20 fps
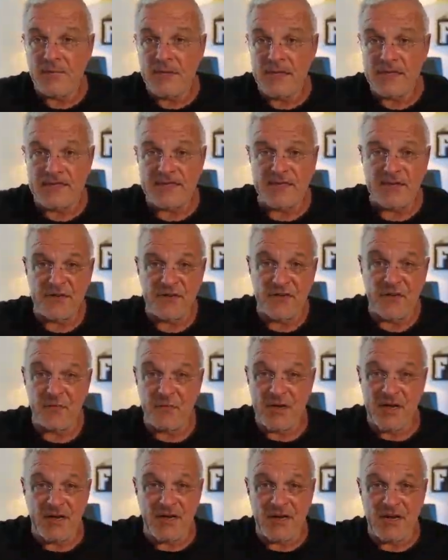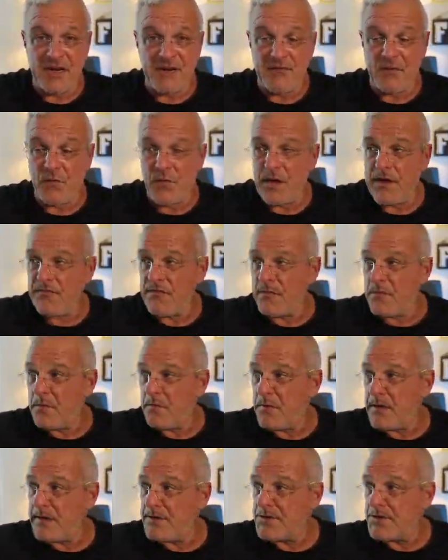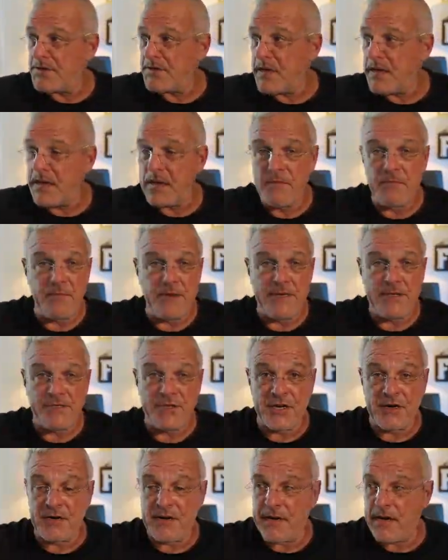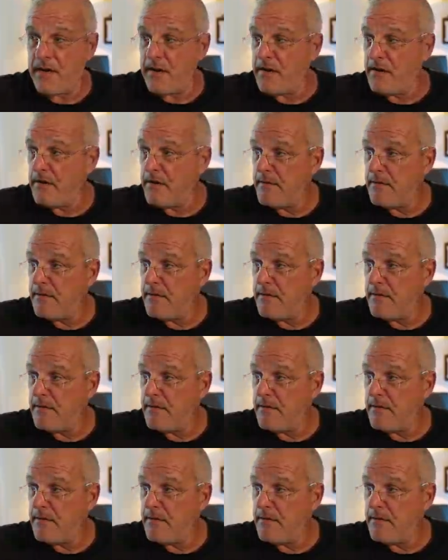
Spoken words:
considered to be kind of away from the beach area.